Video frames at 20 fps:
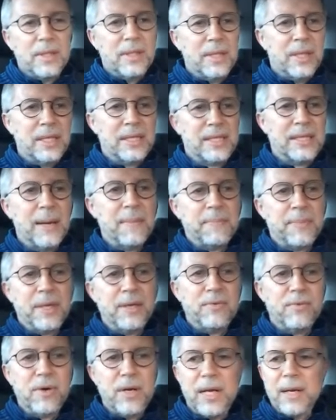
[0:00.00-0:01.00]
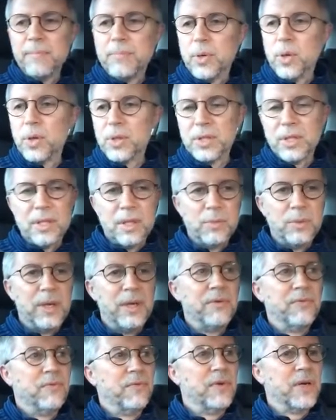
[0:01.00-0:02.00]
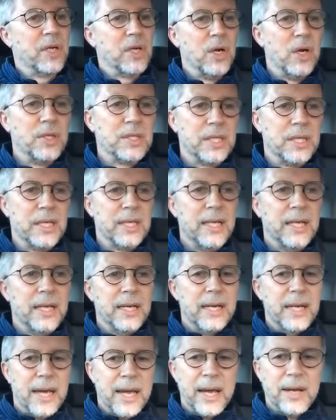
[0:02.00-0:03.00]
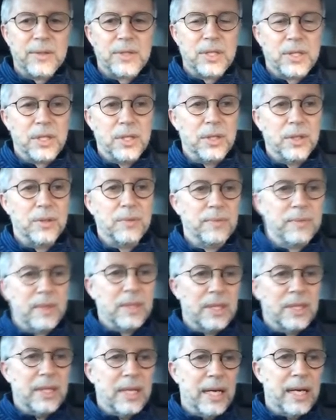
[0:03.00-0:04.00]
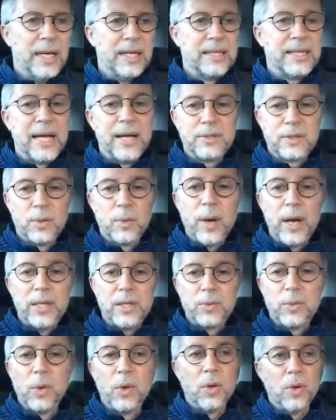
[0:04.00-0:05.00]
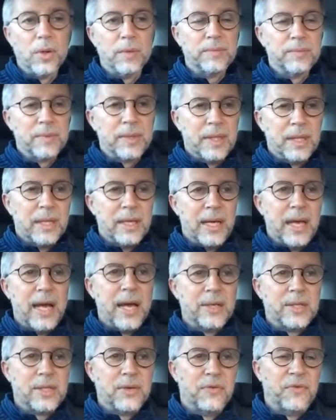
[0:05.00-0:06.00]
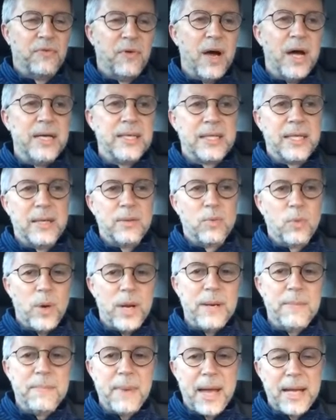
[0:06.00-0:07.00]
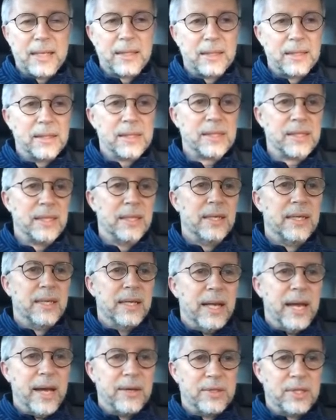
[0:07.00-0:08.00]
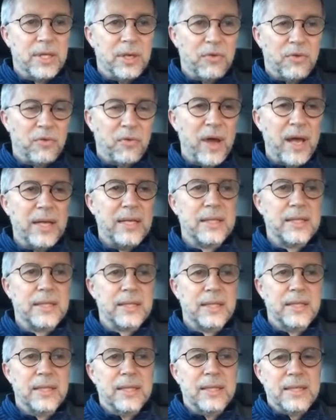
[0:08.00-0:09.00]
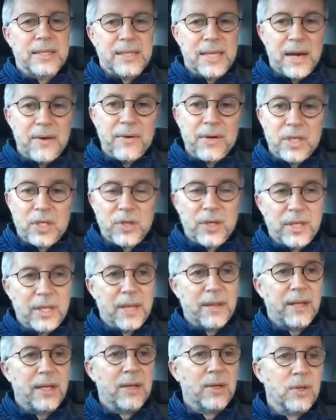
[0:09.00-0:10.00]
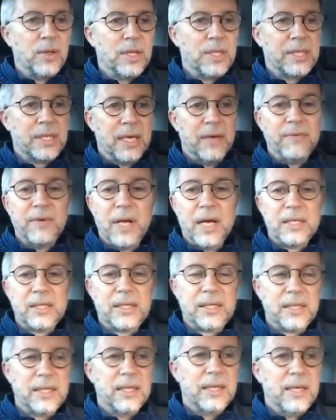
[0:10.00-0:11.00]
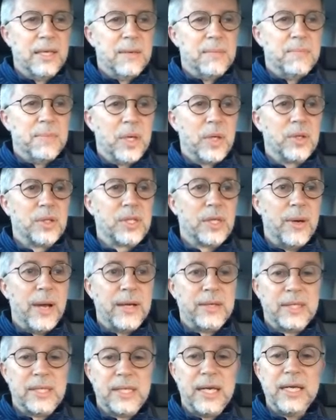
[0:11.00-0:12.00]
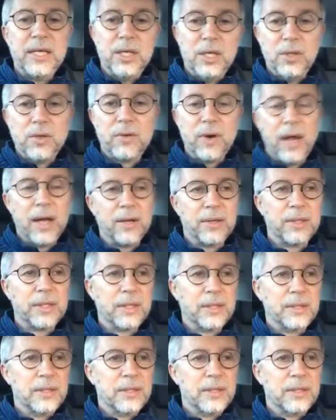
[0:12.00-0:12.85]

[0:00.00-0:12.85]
there's something really important that we've forgotten how to do, and it's how to wage war, how to fight and win battles, how to defend territory that the Lord has given us, but also how to take new ground.